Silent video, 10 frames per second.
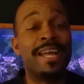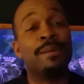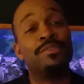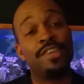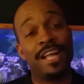
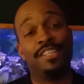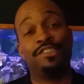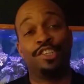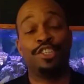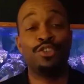I'm
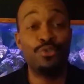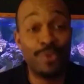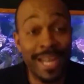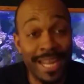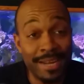challenging you,
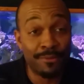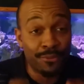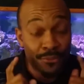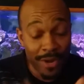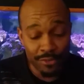Ray,
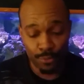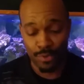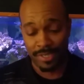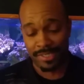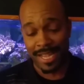
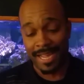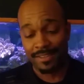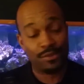freshwater side.